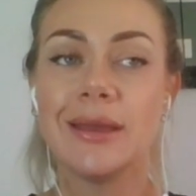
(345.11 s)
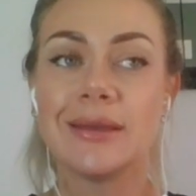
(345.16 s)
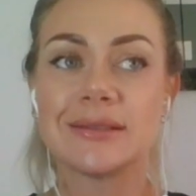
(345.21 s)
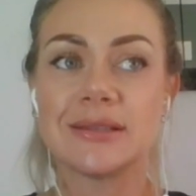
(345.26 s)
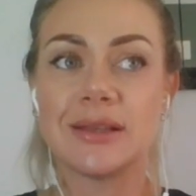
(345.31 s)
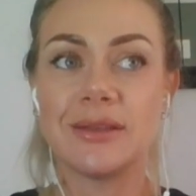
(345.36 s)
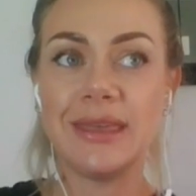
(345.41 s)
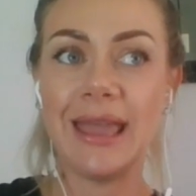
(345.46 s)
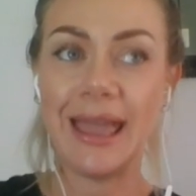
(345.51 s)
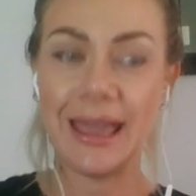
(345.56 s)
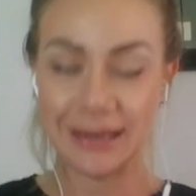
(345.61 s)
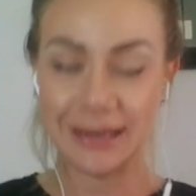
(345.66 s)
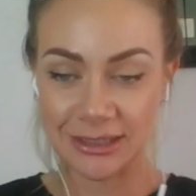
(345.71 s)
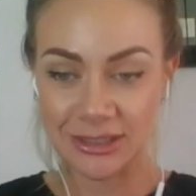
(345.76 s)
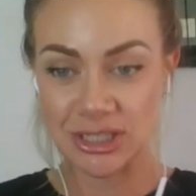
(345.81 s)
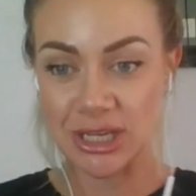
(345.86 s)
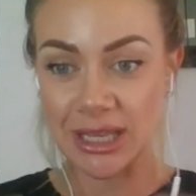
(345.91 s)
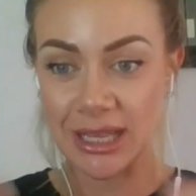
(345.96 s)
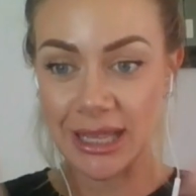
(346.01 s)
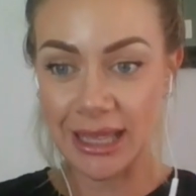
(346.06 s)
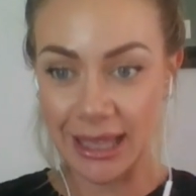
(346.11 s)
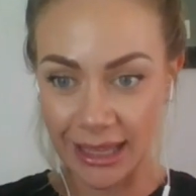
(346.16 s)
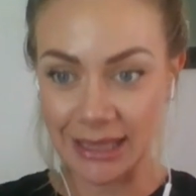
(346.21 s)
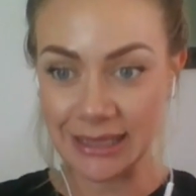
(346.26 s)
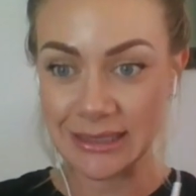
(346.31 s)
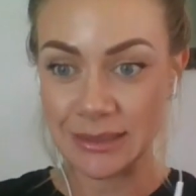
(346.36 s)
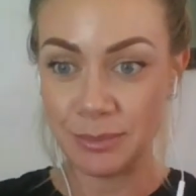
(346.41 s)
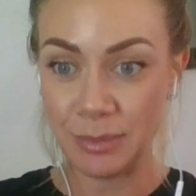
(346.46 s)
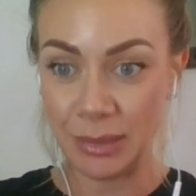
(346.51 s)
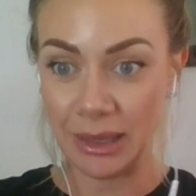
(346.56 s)
So the energy
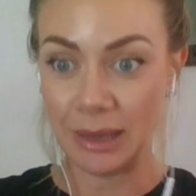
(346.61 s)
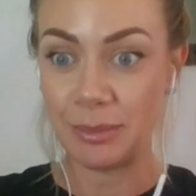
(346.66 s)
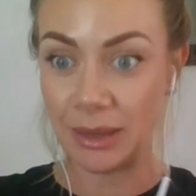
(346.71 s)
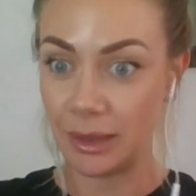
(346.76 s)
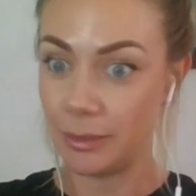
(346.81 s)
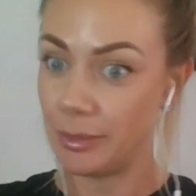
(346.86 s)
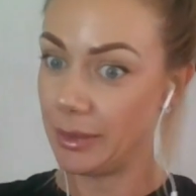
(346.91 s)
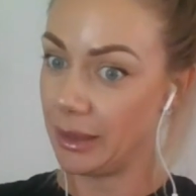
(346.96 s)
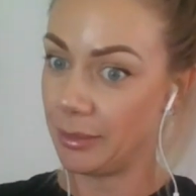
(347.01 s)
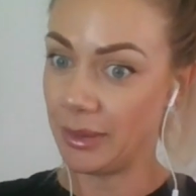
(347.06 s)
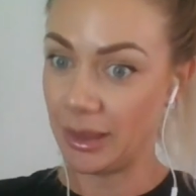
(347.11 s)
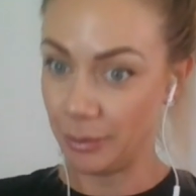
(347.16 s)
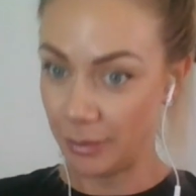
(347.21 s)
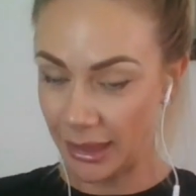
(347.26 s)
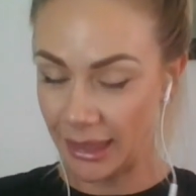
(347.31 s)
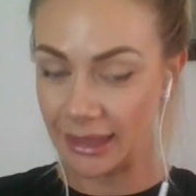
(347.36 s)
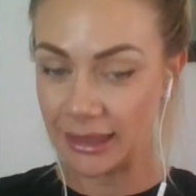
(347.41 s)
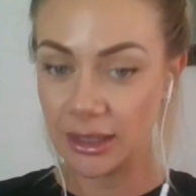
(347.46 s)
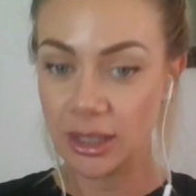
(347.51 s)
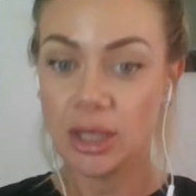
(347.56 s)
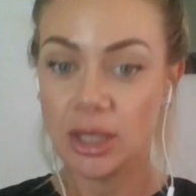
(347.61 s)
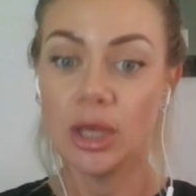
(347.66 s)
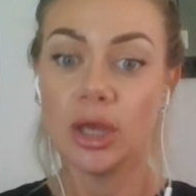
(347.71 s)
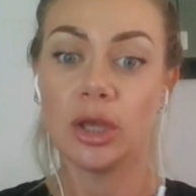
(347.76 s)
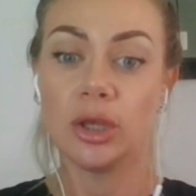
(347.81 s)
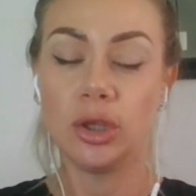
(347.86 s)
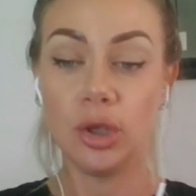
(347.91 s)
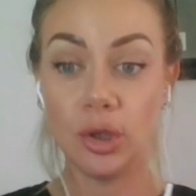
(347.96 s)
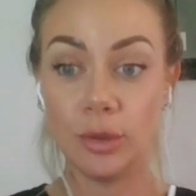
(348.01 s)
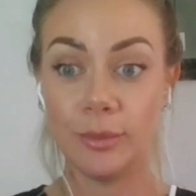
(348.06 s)
is big, big, big, big, big.
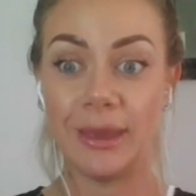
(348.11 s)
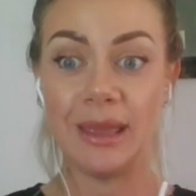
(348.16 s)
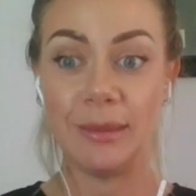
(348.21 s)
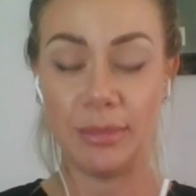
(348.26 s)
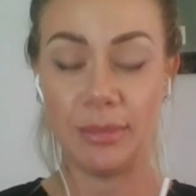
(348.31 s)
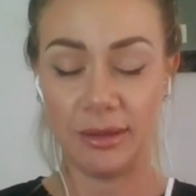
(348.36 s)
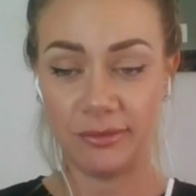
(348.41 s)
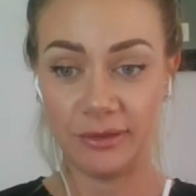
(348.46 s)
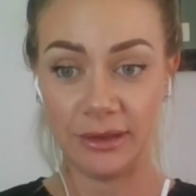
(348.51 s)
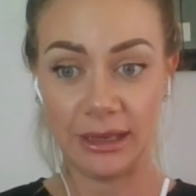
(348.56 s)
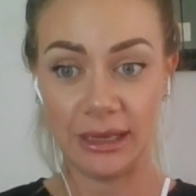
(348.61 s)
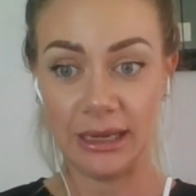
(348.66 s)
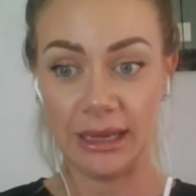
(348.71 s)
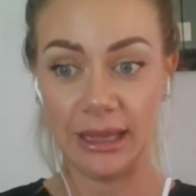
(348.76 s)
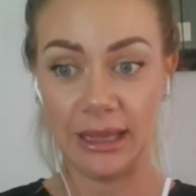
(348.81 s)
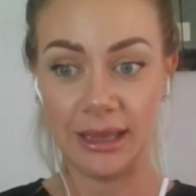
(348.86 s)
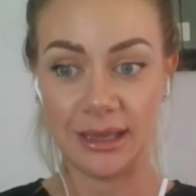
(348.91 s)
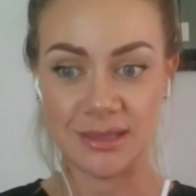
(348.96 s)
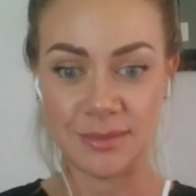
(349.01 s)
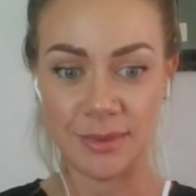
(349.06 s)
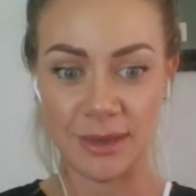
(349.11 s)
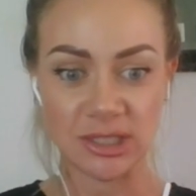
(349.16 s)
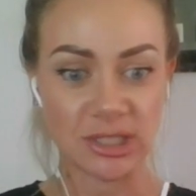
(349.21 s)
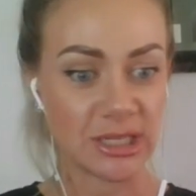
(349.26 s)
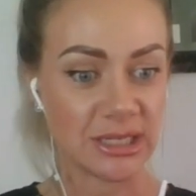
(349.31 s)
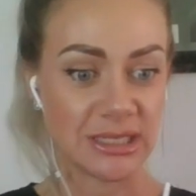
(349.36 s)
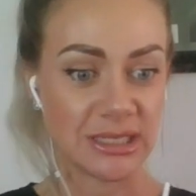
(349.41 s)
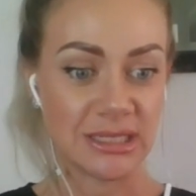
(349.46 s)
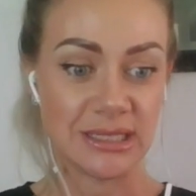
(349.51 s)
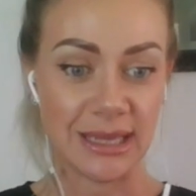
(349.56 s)
You may be feeling,
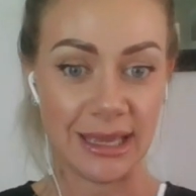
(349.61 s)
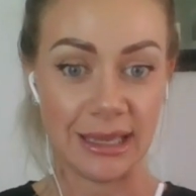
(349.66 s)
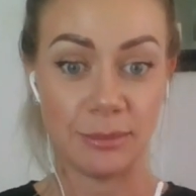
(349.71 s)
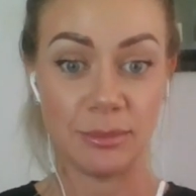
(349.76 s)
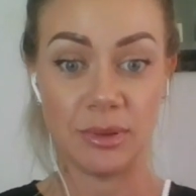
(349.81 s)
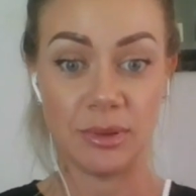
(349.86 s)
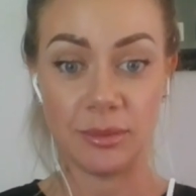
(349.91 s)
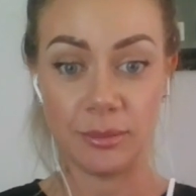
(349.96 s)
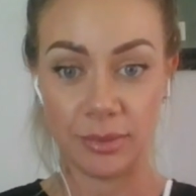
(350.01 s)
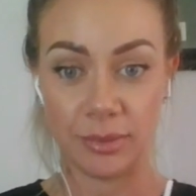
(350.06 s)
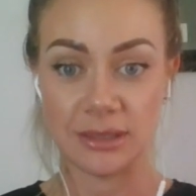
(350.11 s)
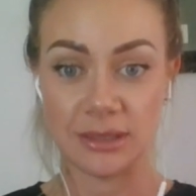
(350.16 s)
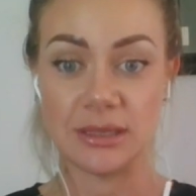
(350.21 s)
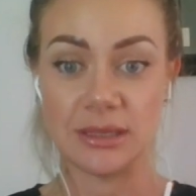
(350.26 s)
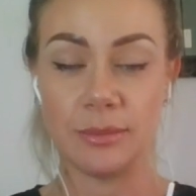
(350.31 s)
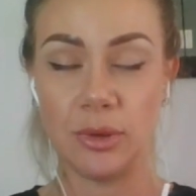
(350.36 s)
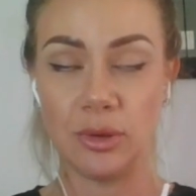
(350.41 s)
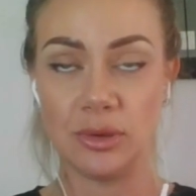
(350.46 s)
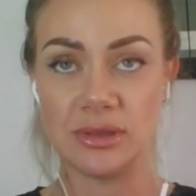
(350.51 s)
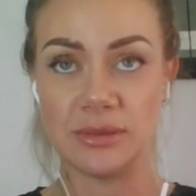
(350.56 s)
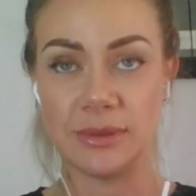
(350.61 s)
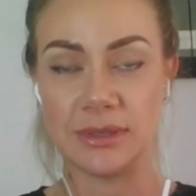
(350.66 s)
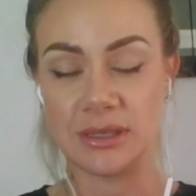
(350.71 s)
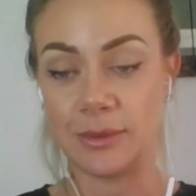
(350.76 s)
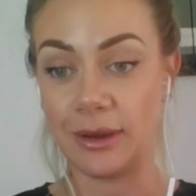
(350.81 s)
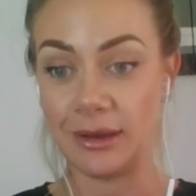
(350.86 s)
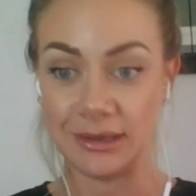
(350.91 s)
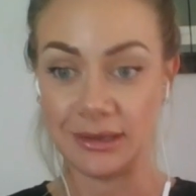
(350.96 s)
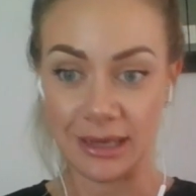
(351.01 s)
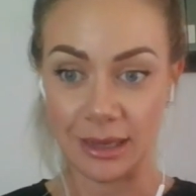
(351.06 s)
especially today, because the moon's been
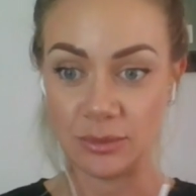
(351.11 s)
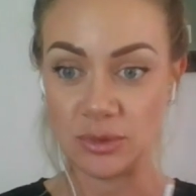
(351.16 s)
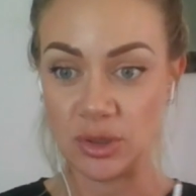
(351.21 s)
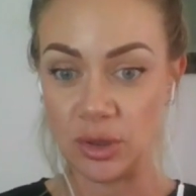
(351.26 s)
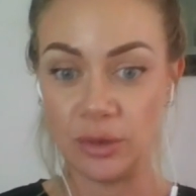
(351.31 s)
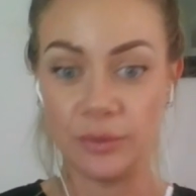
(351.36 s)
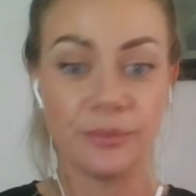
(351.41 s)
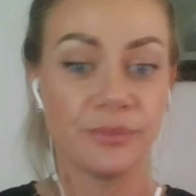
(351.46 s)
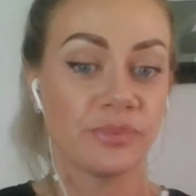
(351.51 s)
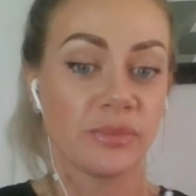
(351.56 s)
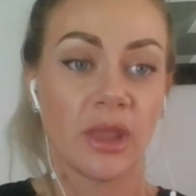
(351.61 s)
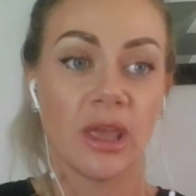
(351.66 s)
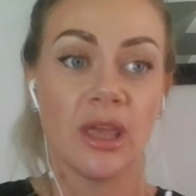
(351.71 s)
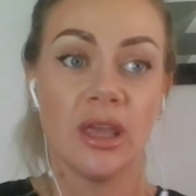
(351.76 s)
squaring Neptune,